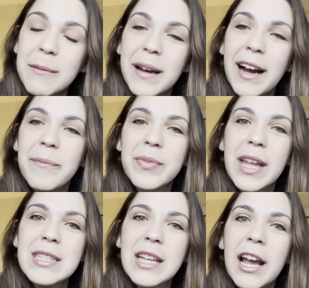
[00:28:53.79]

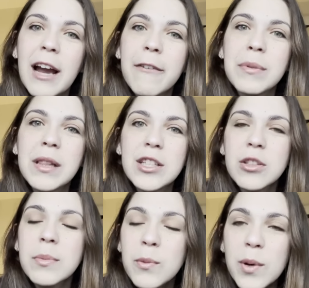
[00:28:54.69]
Last night I've
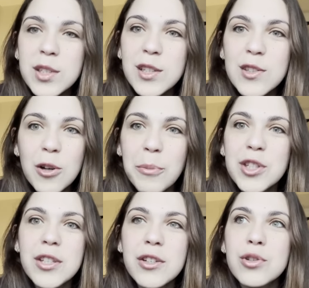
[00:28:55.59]
literally been watching so much
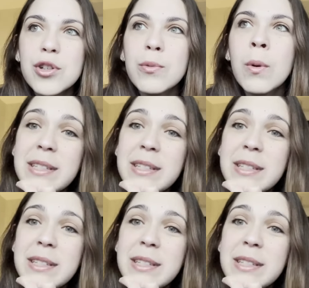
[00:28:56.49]
YouTube.